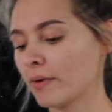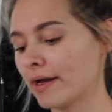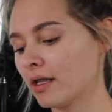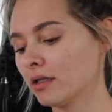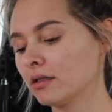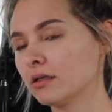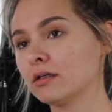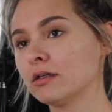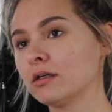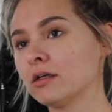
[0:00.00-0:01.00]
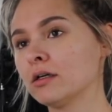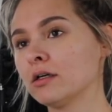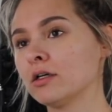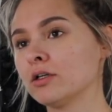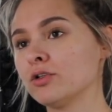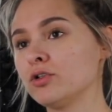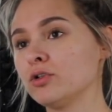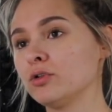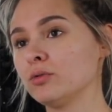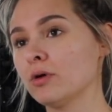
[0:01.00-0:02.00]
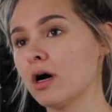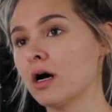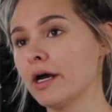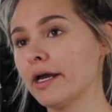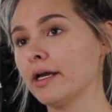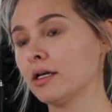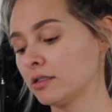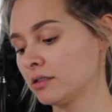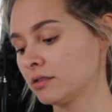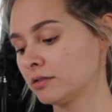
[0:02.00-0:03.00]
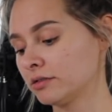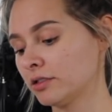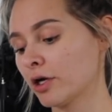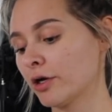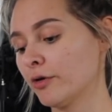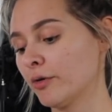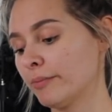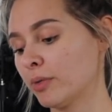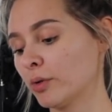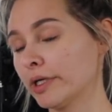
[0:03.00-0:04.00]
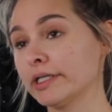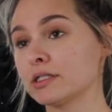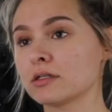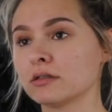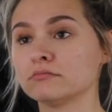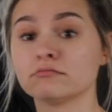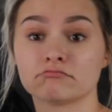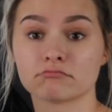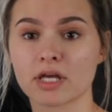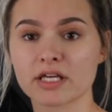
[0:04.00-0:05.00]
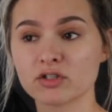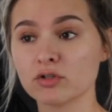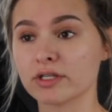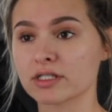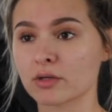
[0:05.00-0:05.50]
well do I know boys? Let's do this